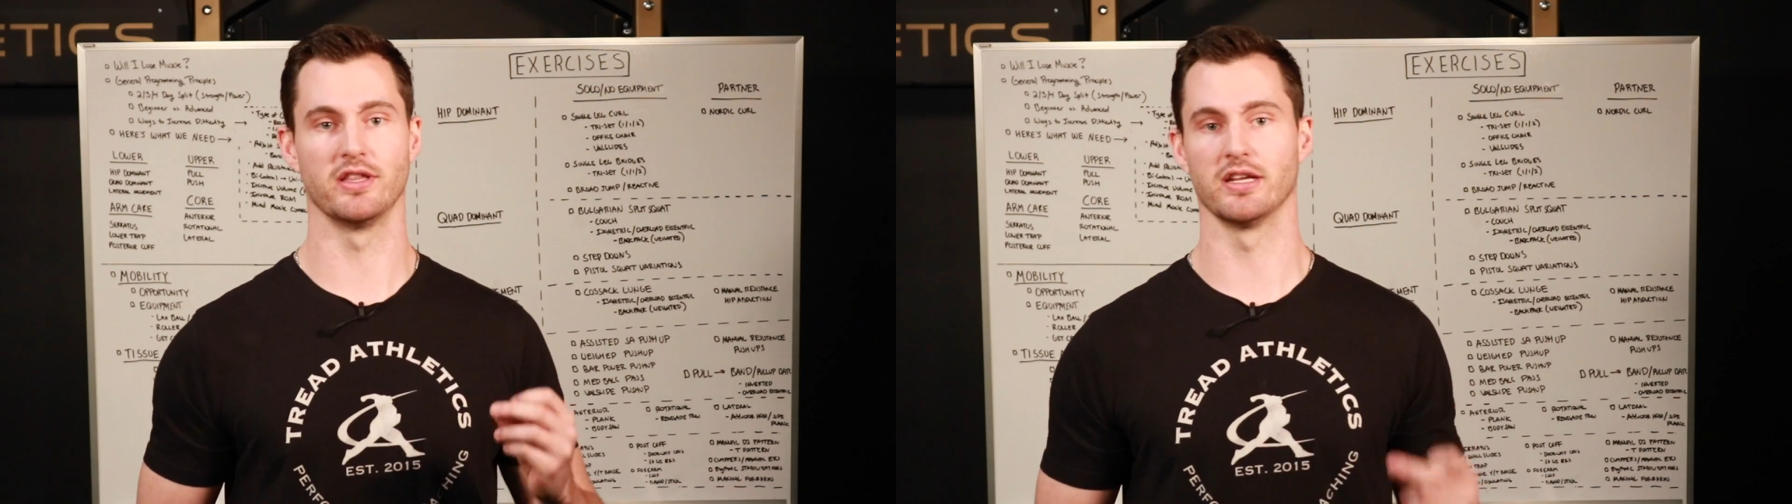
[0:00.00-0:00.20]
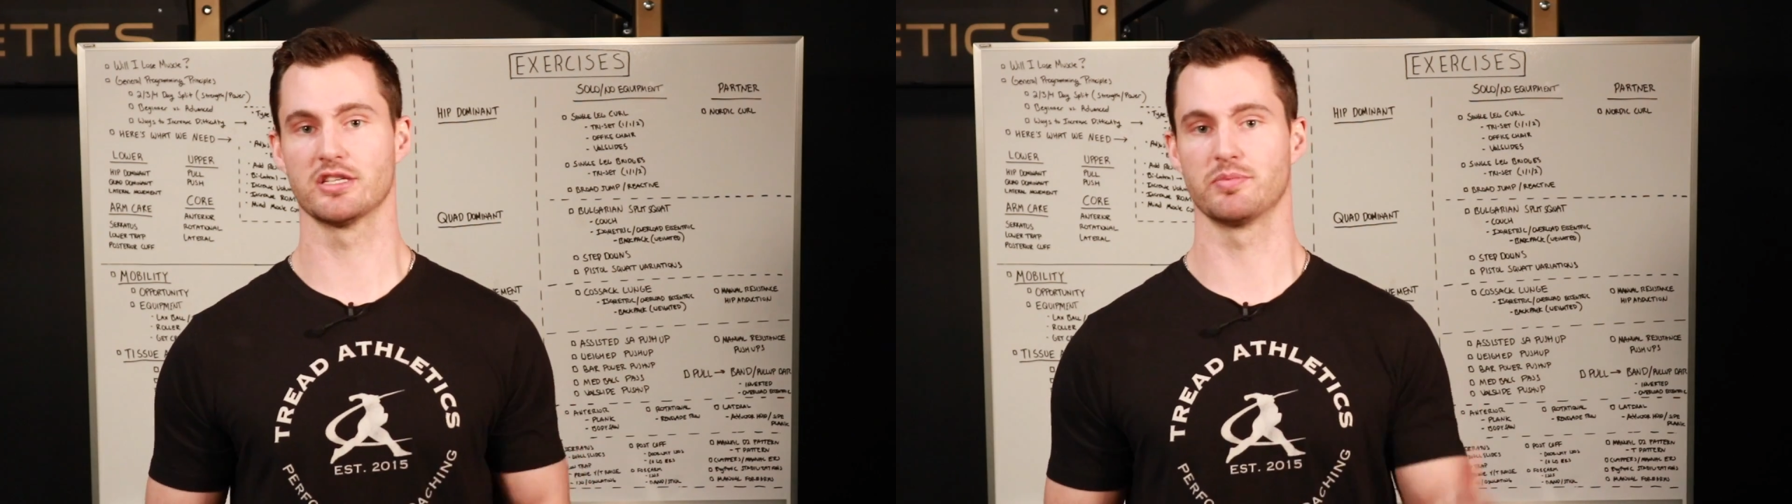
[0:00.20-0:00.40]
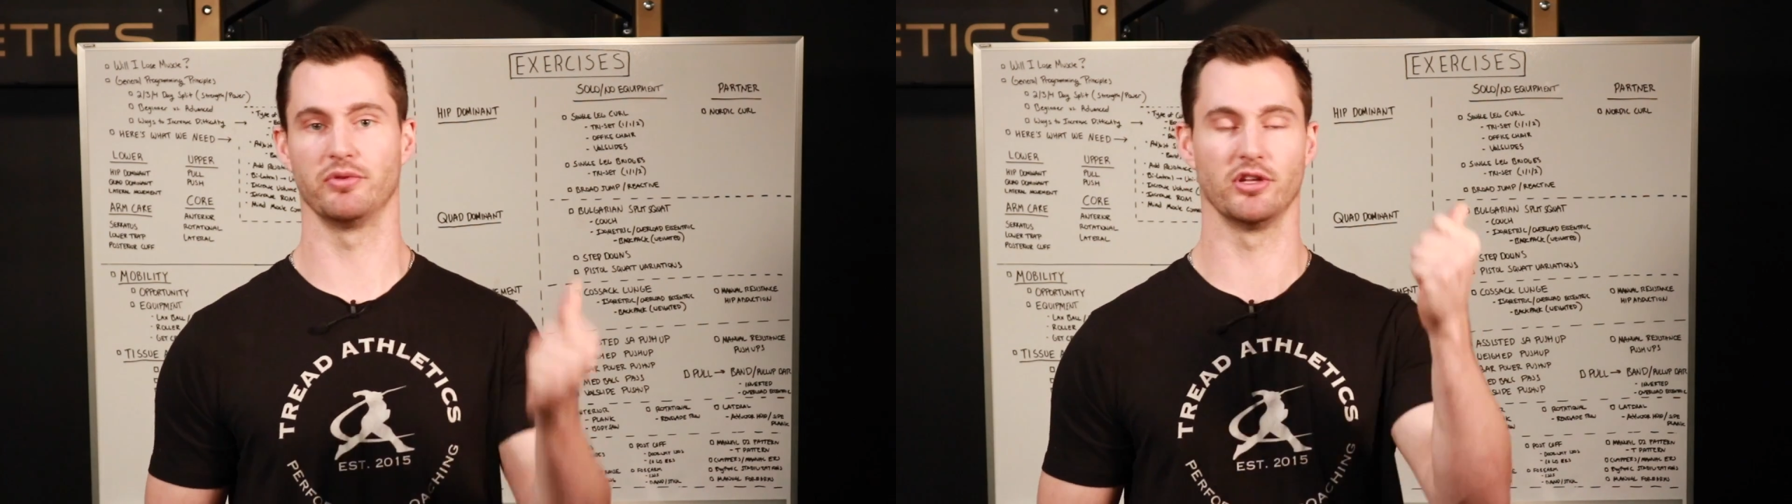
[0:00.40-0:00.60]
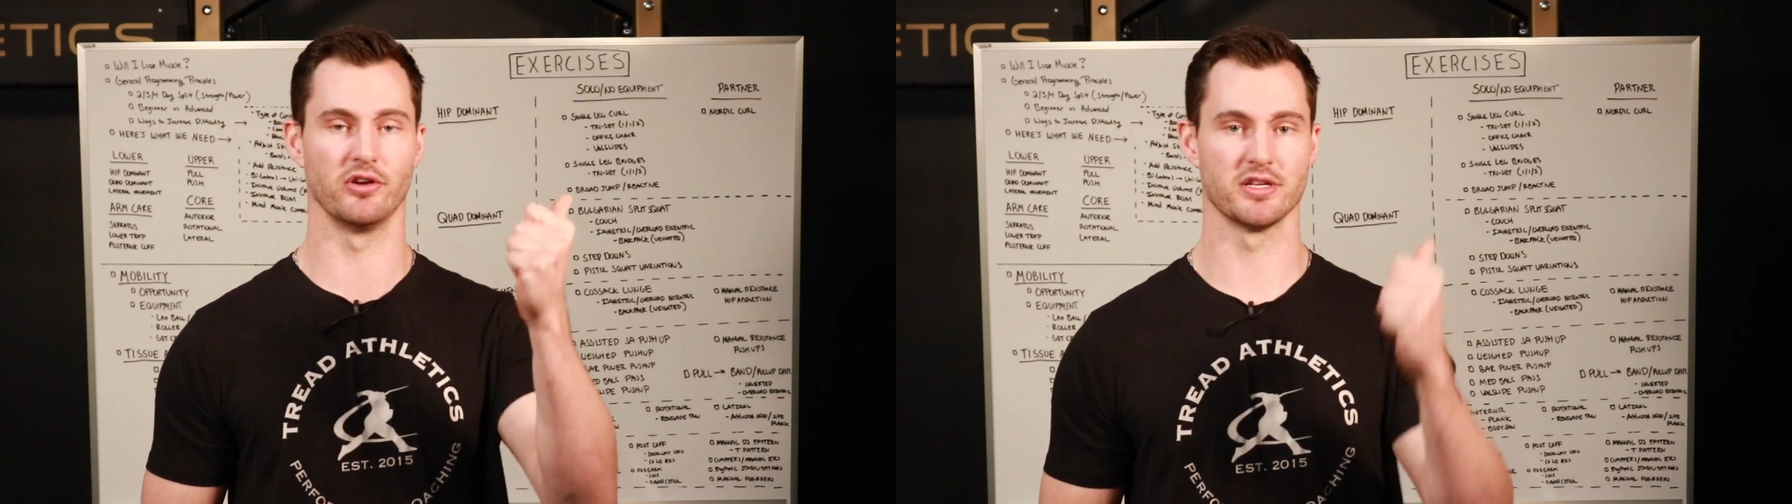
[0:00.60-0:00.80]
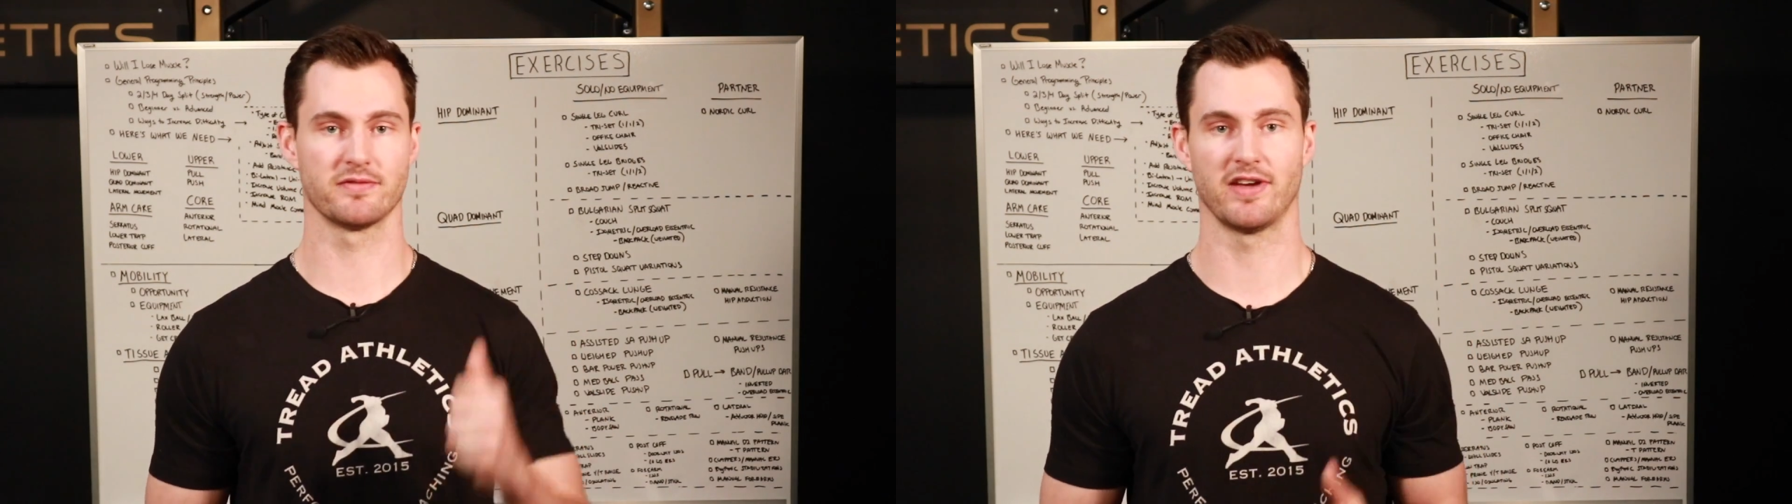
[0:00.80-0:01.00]
then
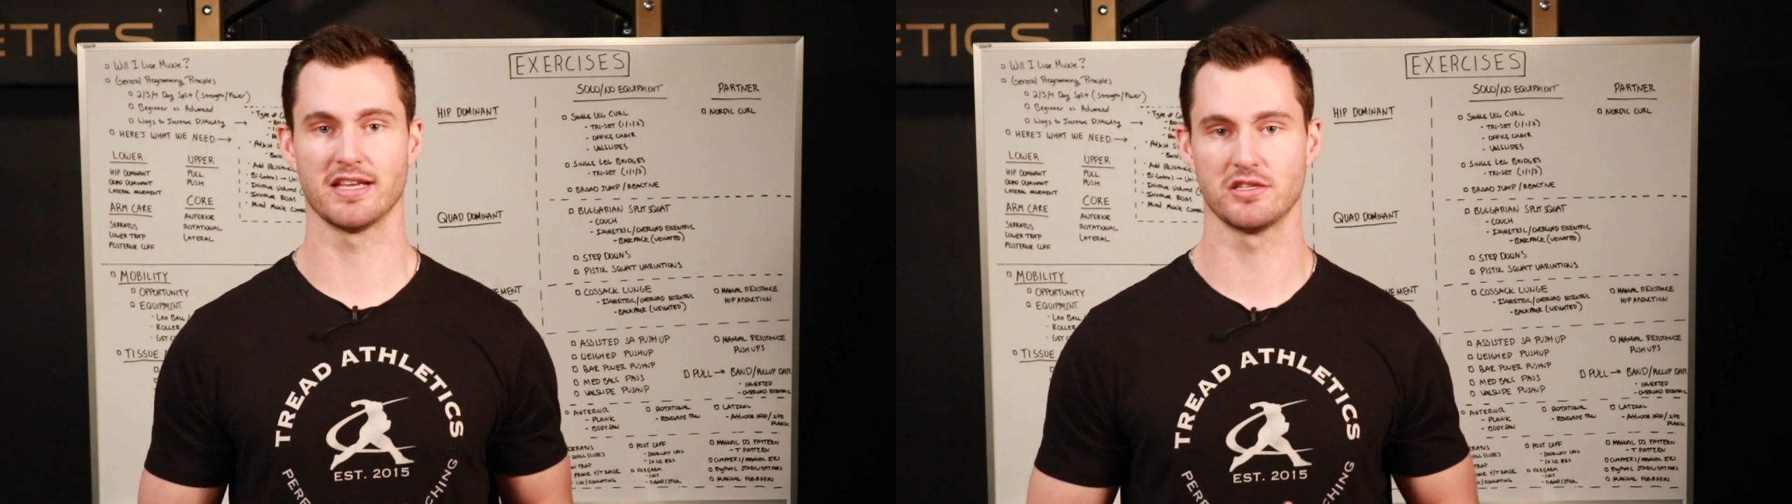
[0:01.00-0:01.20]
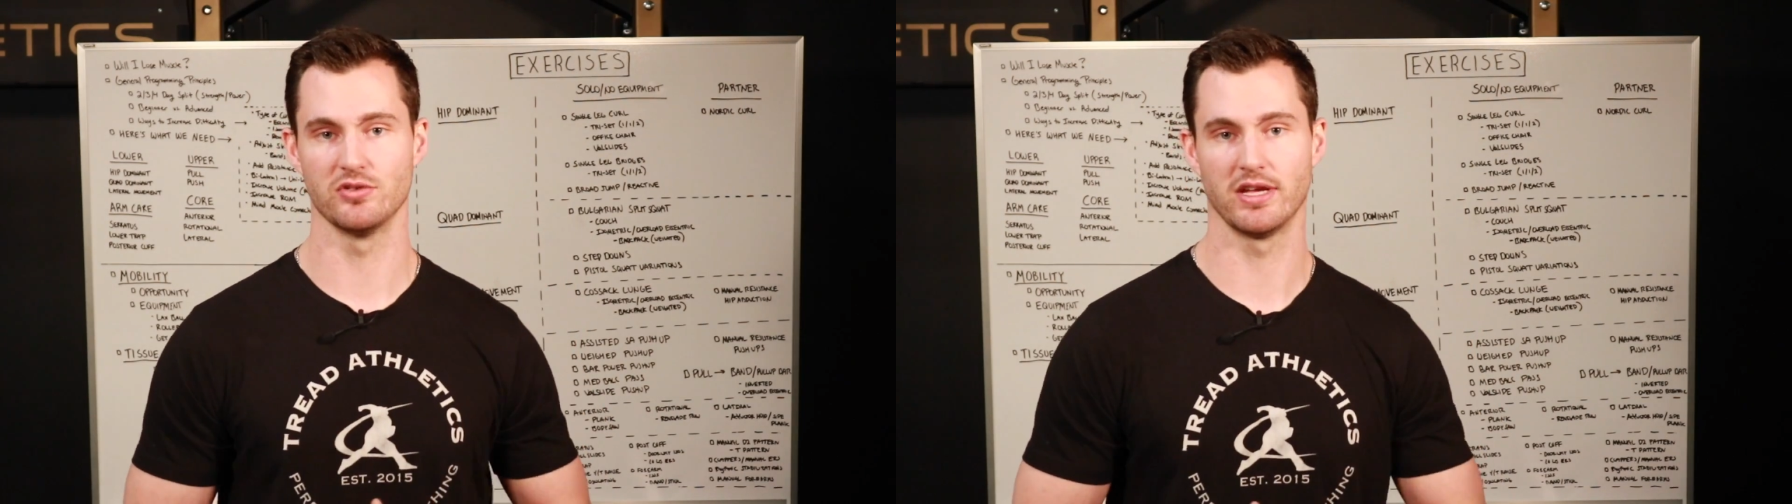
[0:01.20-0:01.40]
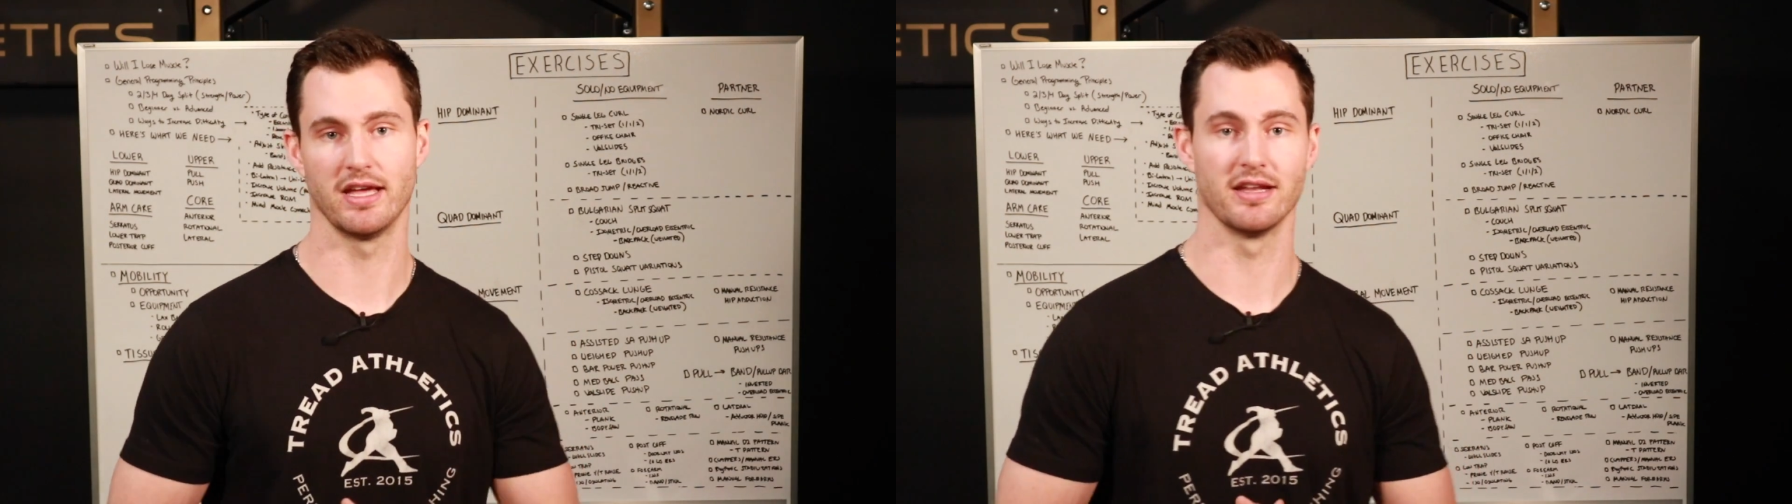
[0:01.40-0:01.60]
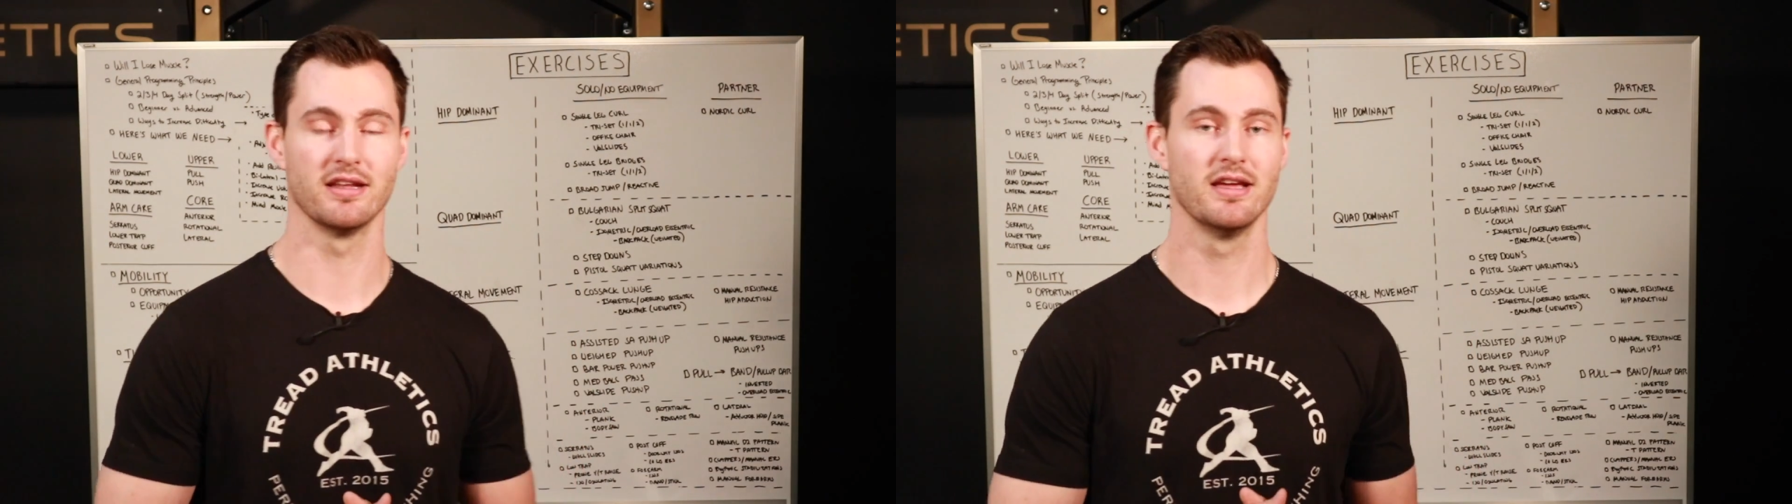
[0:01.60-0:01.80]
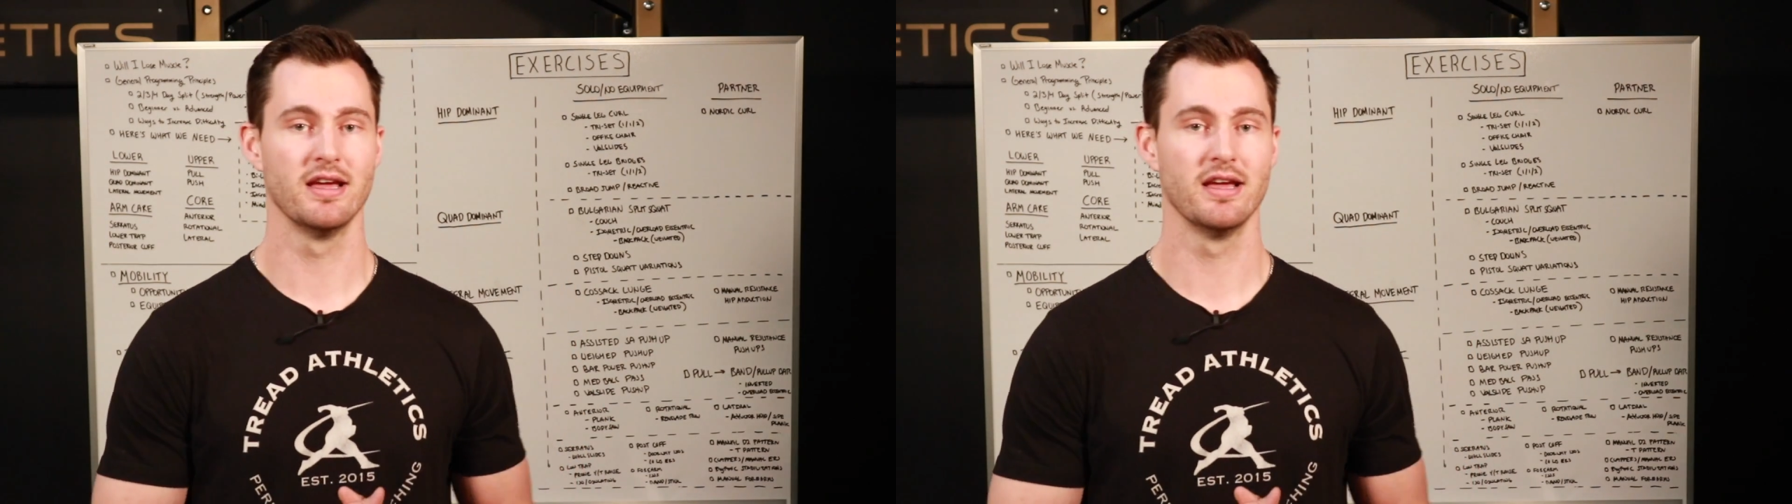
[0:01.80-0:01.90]
explode as fast as you can